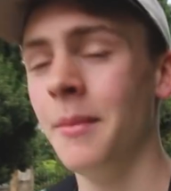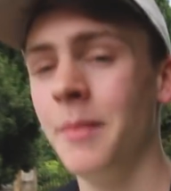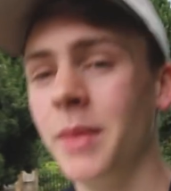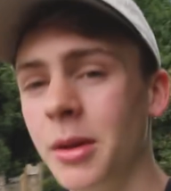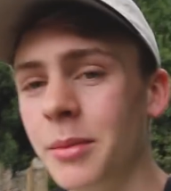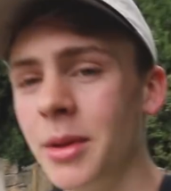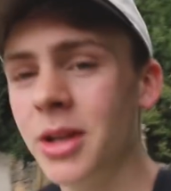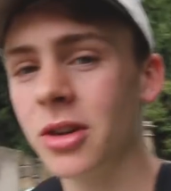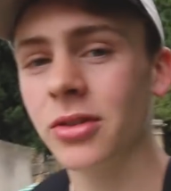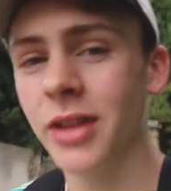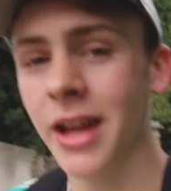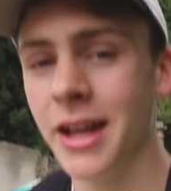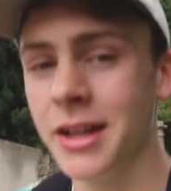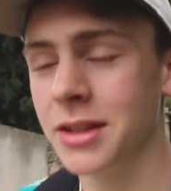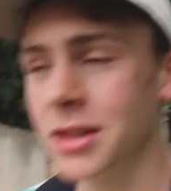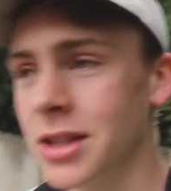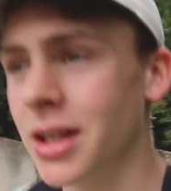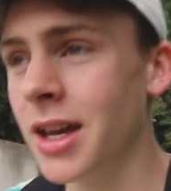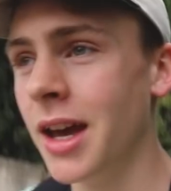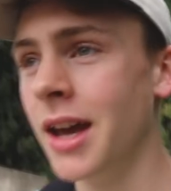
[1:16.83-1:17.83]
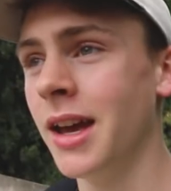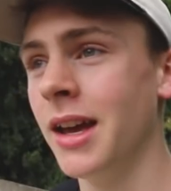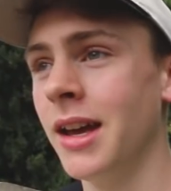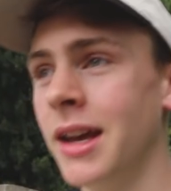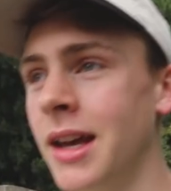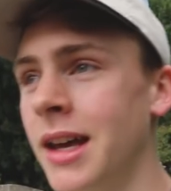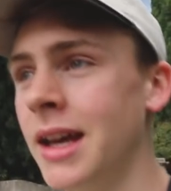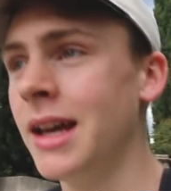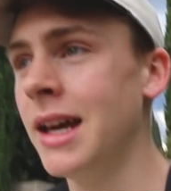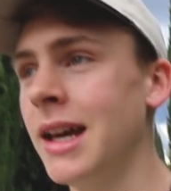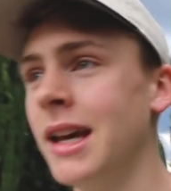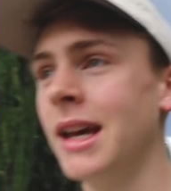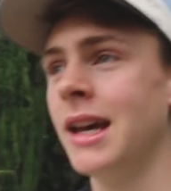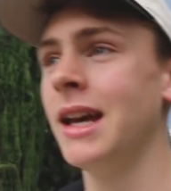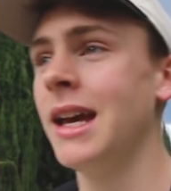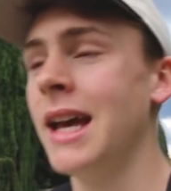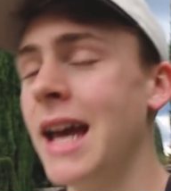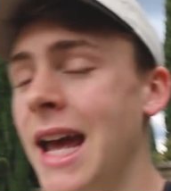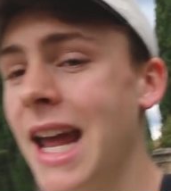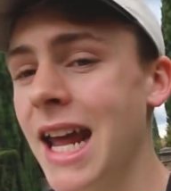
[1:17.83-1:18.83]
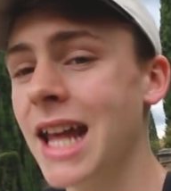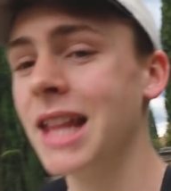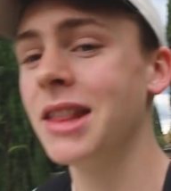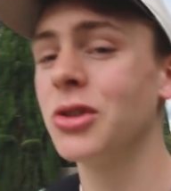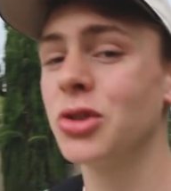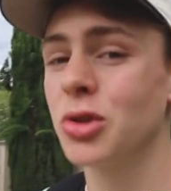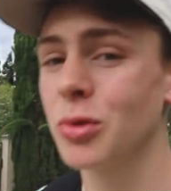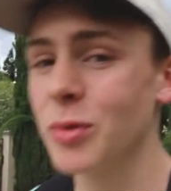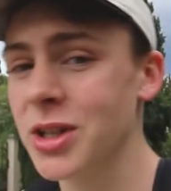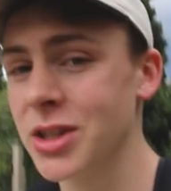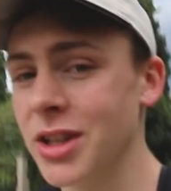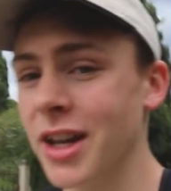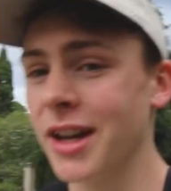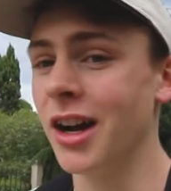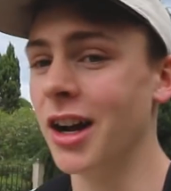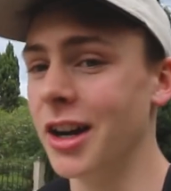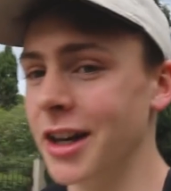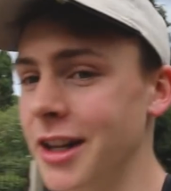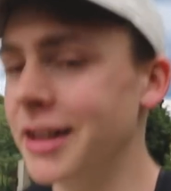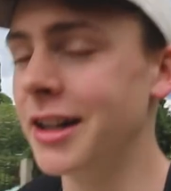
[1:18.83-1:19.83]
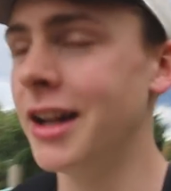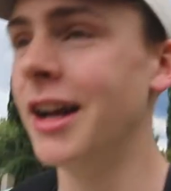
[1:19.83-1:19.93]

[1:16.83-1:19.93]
millimeter lens, and there's a reason I got it.